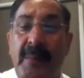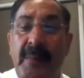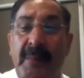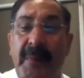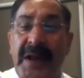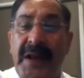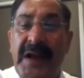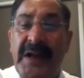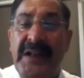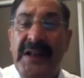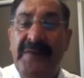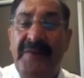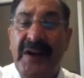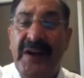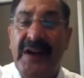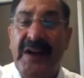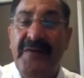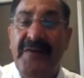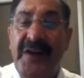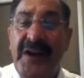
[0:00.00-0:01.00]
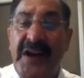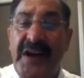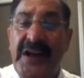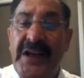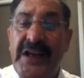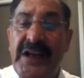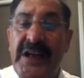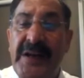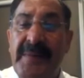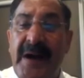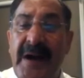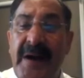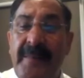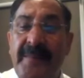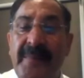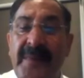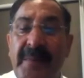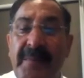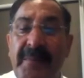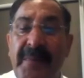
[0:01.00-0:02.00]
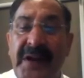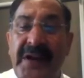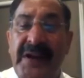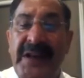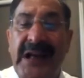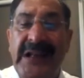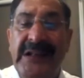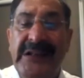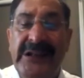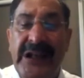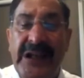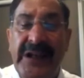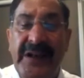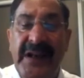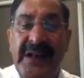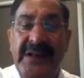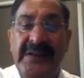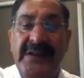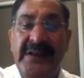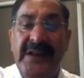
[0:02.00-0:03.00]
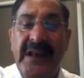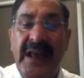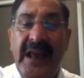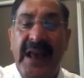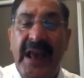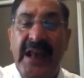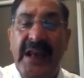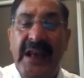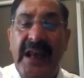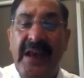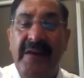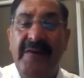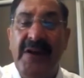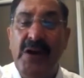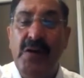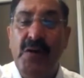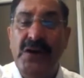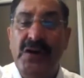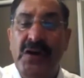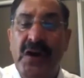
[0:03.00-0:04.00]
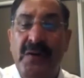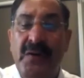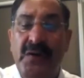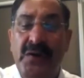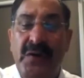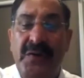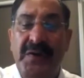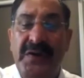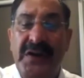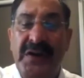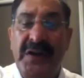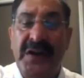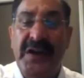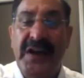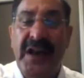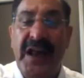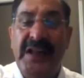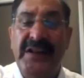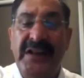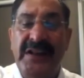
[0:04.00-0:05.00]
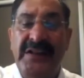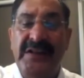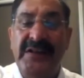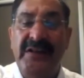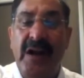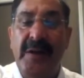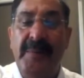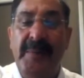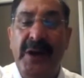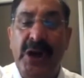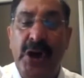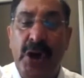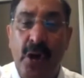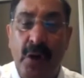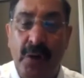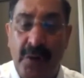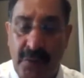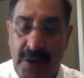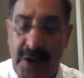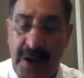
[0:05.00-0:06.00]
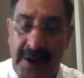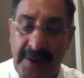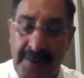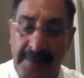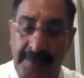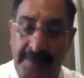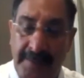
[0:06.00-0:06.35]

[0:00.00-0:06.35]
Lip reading: Measuring the effect of intima media thickness and evaluation of rosuvastatin, and this is called Meteor trial.